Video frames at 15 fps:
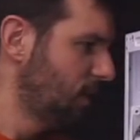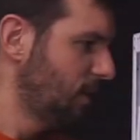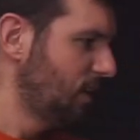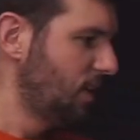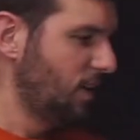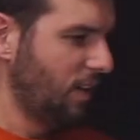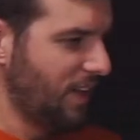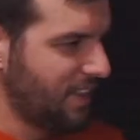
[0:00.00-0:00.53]

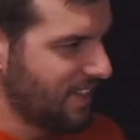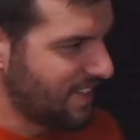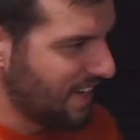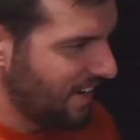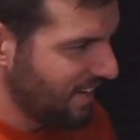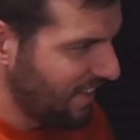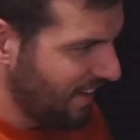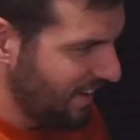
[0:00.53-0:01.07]
you don't like the
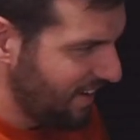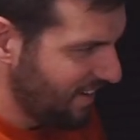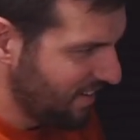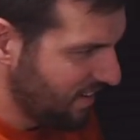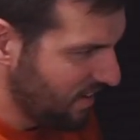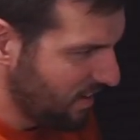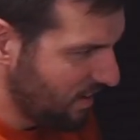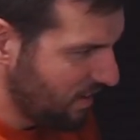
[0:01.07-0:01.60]
sound of that?
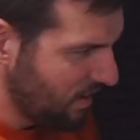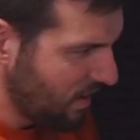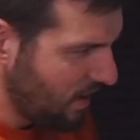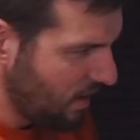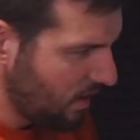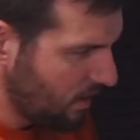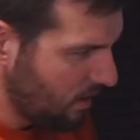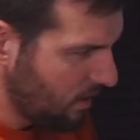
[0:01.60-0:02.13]
Yeah,
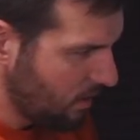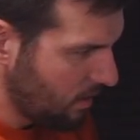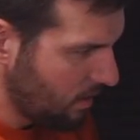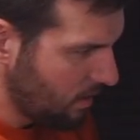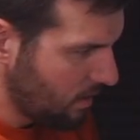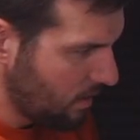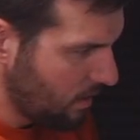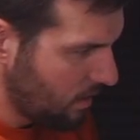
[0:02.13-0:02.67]

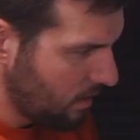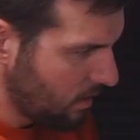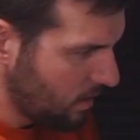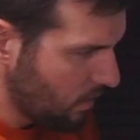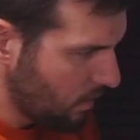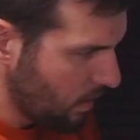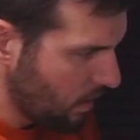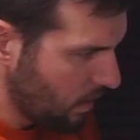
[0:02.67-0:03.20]

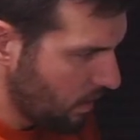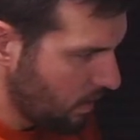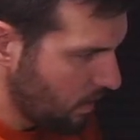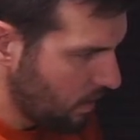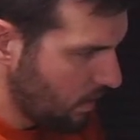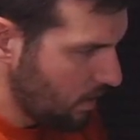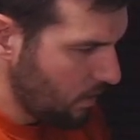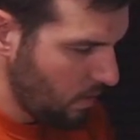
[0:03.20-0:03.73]
don't worry,
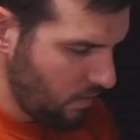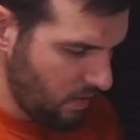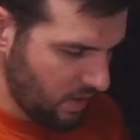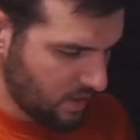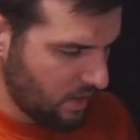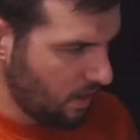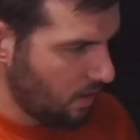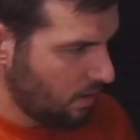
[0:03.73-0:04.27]
we
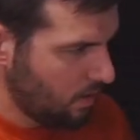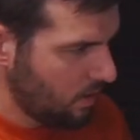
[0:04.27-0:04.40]
fixed it.